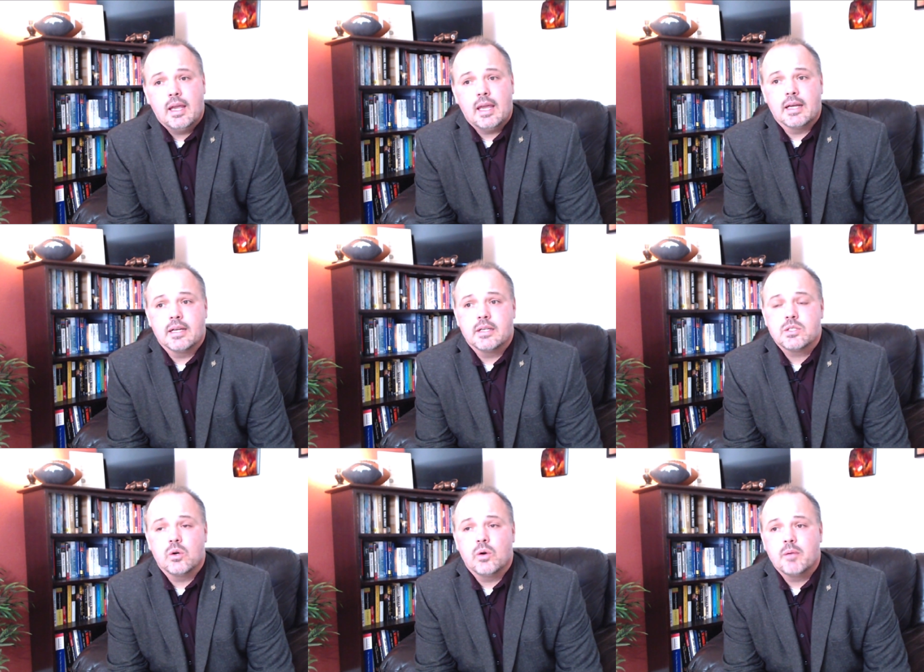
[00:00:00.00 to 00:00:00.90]
And
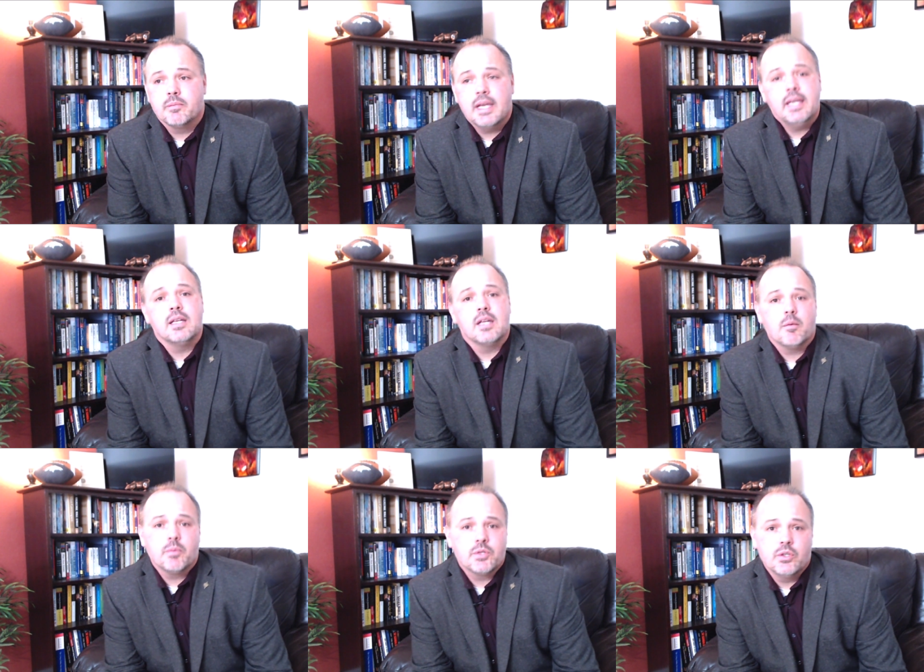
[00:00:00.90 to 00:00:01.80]
so I'm taking the
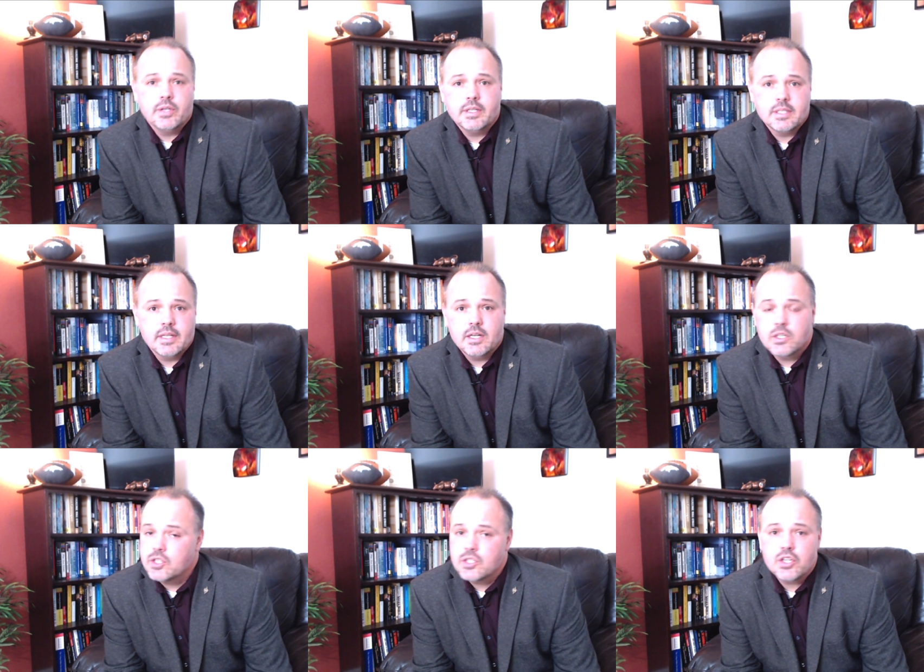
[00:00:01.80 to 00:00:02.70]
opportunity today
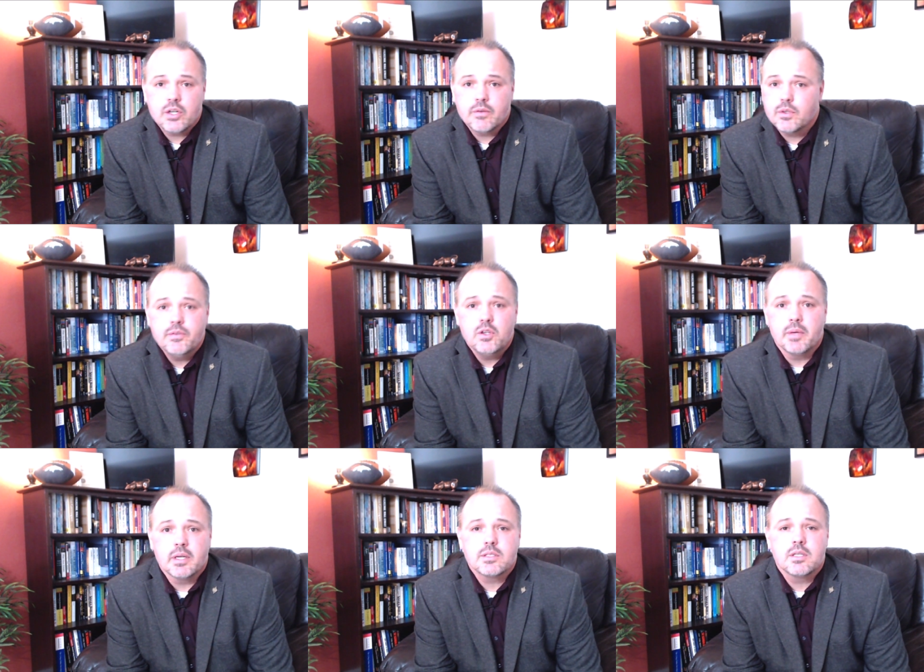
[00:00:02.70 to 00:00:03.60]
to just share for a few
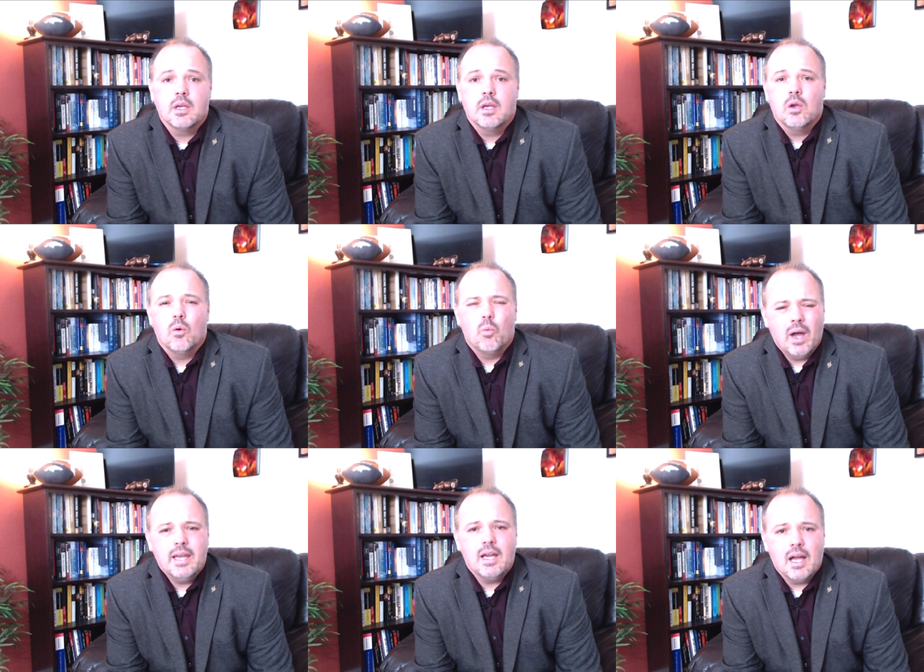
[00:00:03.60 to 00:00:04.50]
minutes
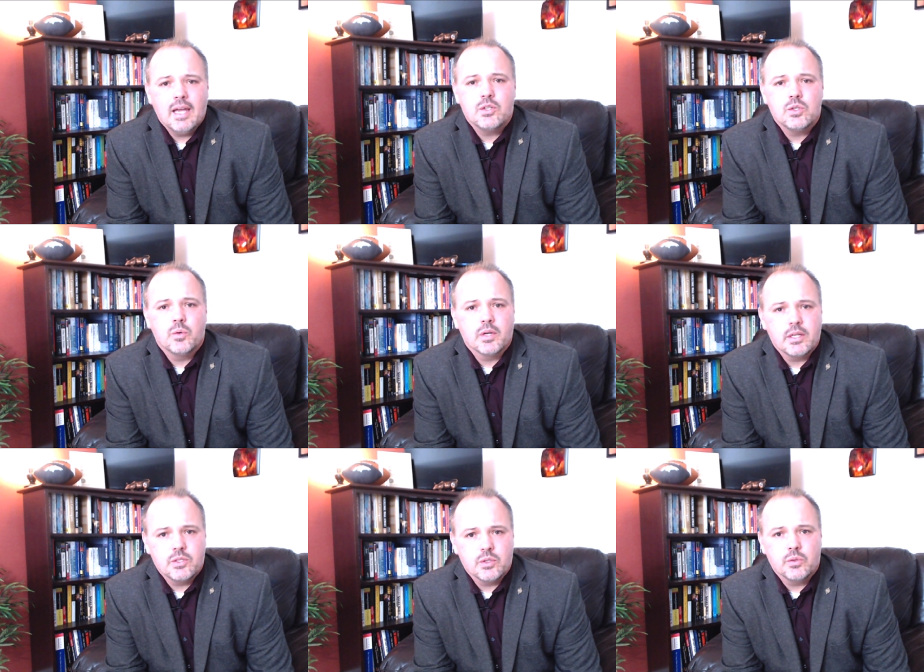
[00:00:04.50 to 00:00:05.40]
why I do what
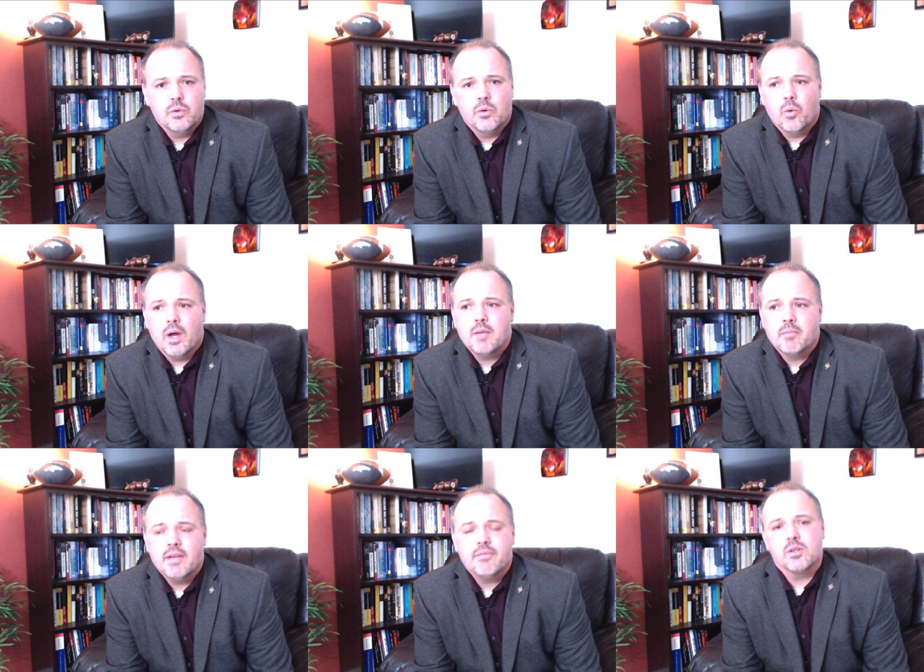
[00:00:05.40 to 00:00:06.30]
I do, why
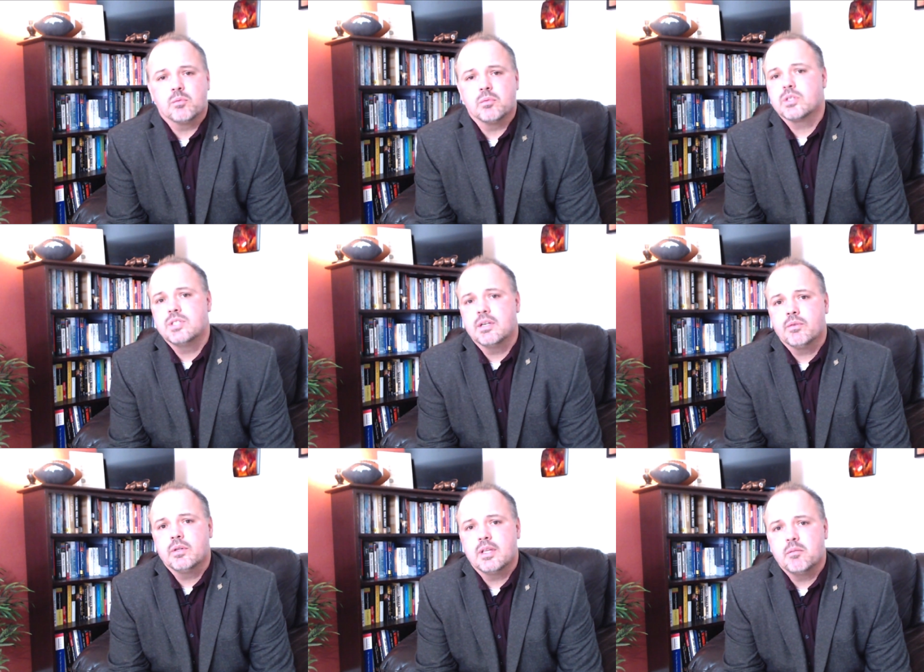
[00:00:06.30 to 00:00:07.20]
my firm looks
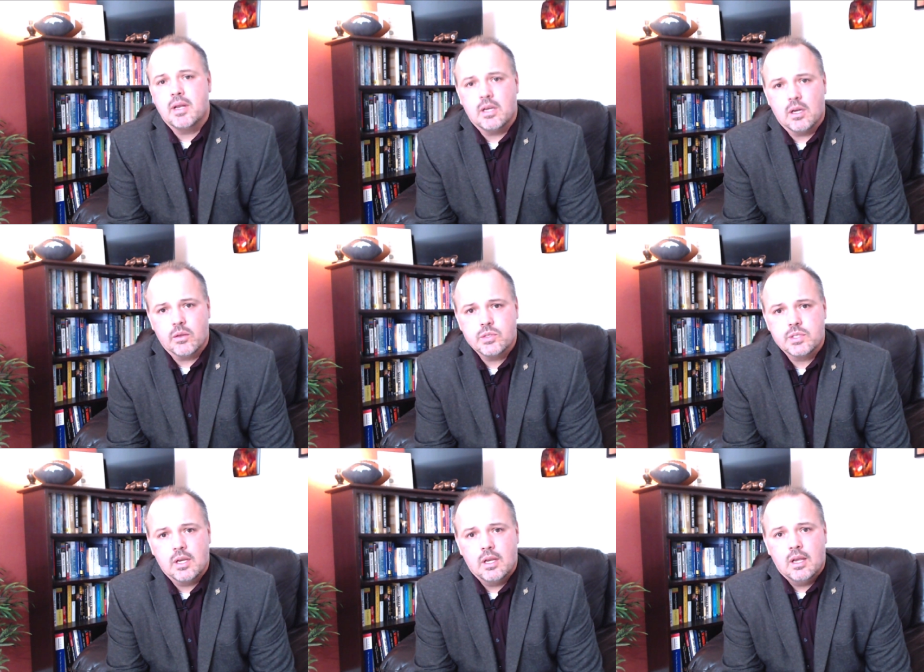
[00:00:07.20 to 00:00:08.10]
different than many
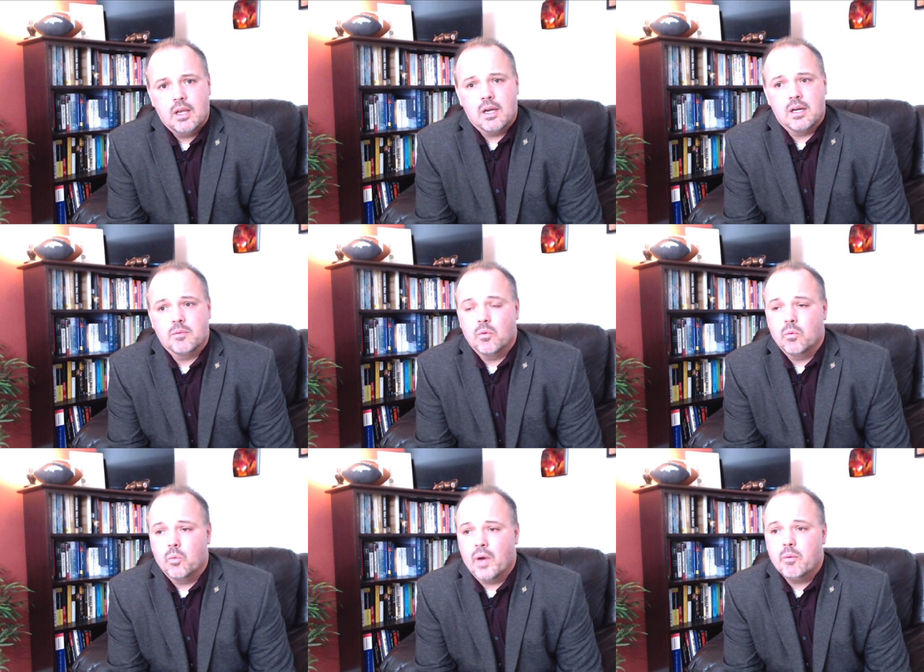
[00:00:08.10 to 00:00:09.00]
others,
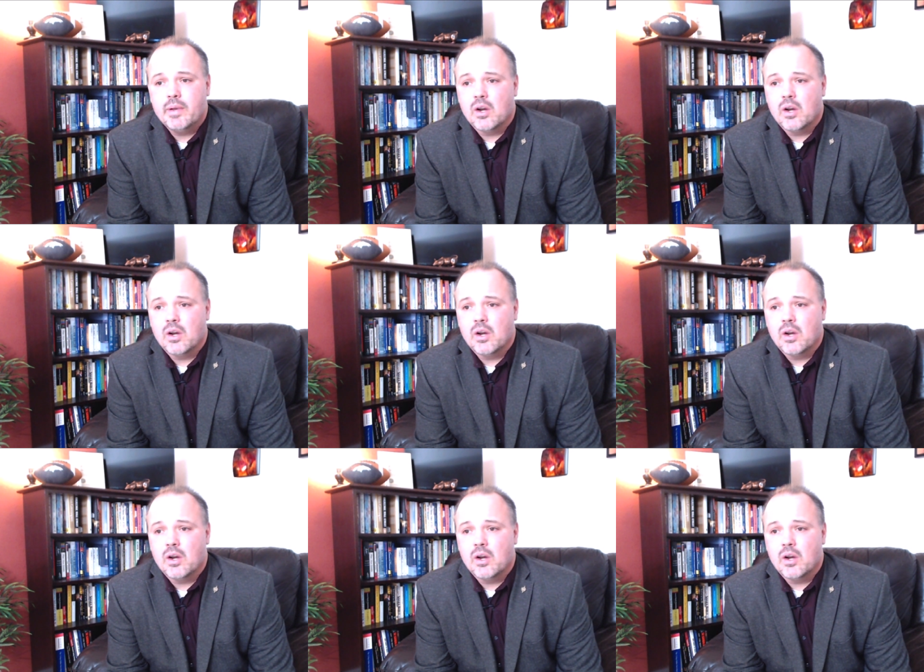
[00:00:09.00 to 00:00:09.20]
why we